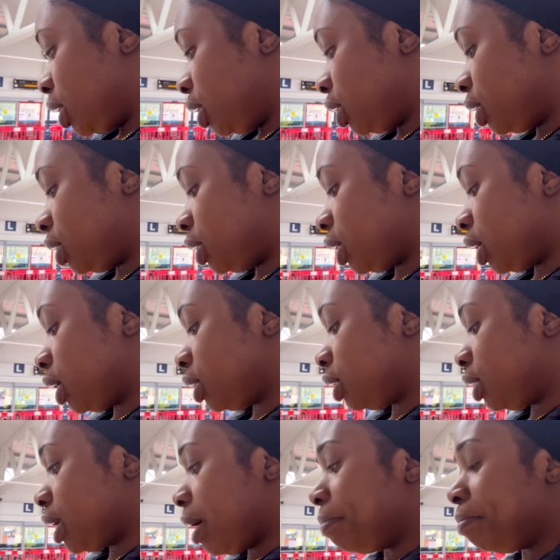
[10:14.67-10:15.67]
It says
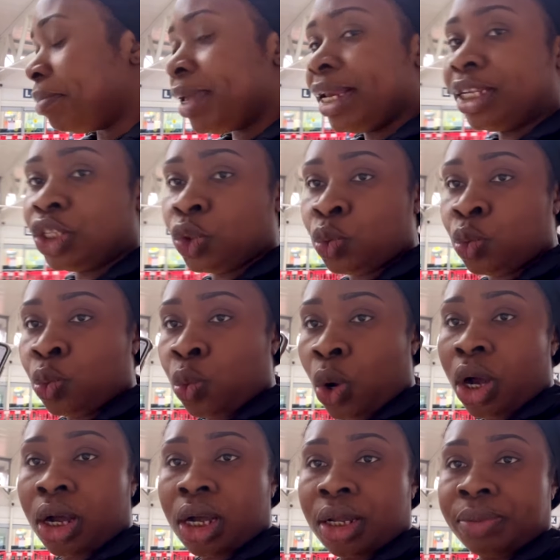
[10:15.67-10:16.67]
10 minutes
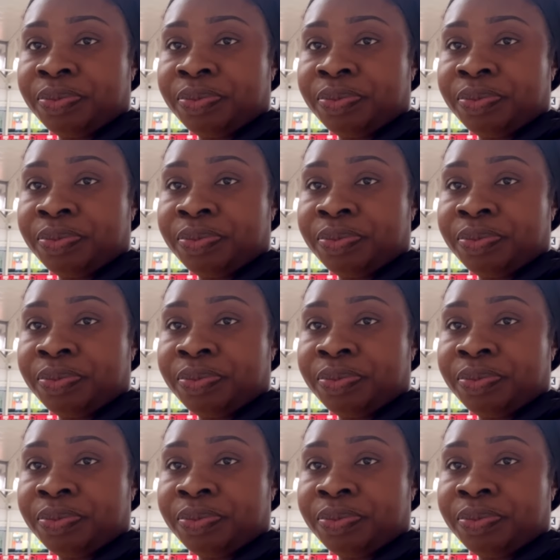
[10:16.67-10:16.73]
walk.